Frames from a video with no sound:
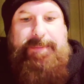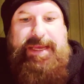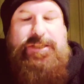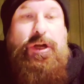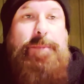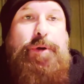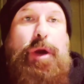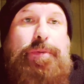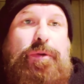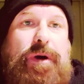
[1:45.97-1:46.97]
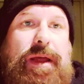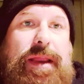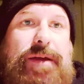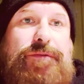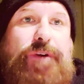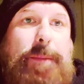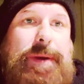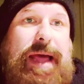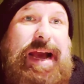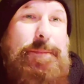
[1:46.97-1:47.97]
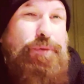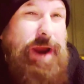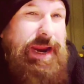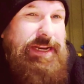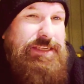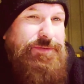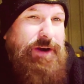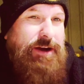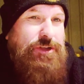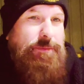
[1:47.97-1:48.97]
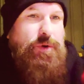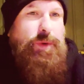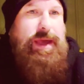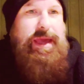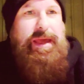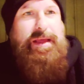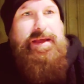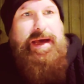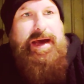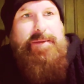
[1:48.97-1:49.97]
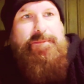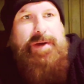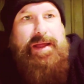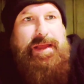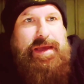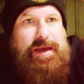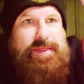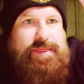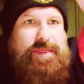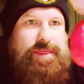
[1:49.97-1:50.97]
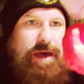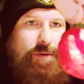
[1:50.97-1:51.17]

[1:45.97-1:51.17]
is not a purple Viper Naga brain as far as I'm aware, but that